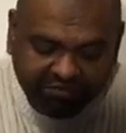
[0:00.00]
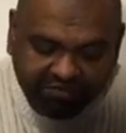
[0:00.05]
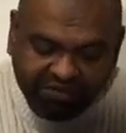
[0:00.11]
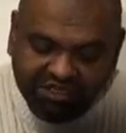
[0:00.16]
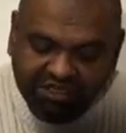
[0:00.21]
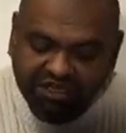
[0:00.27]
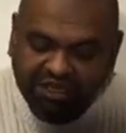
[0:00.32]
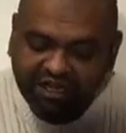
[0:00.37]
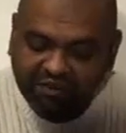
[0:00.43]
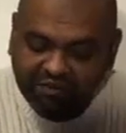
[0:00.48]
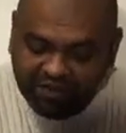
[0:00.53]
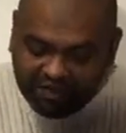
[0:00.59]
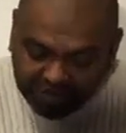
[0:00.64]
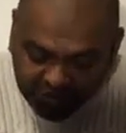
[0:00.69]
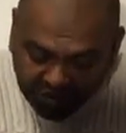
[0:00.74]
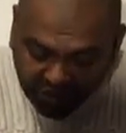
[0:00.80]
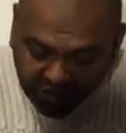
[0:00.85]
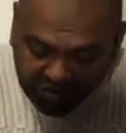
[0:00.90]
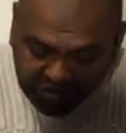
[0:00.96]
particular
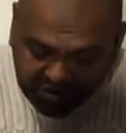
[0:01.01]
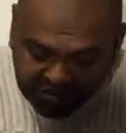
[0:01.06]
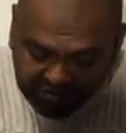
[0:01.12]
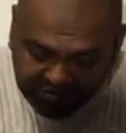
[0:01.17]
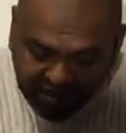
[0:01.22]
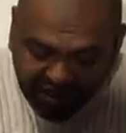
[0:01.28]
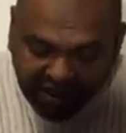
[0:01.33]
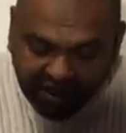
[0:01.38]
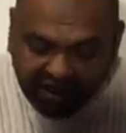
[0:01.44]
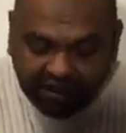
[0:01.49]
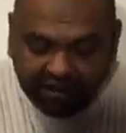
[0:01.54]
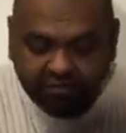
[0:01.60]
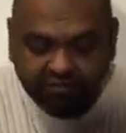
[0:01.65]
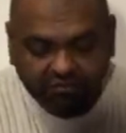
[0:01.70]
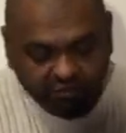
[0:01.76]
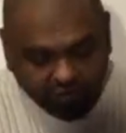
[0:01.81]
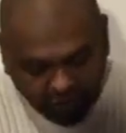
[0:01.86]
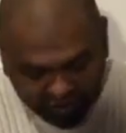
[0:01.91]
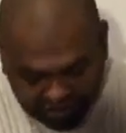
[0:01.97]
restaurant in
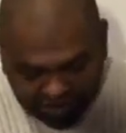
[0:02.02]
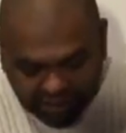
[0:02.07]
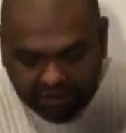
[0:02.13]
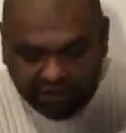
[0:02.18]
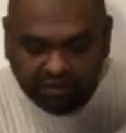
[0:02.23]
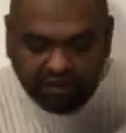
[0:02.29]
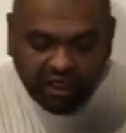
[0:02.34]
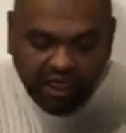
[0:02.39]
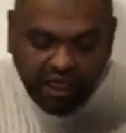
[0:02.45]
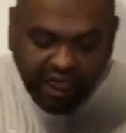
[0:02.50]
Rochdale,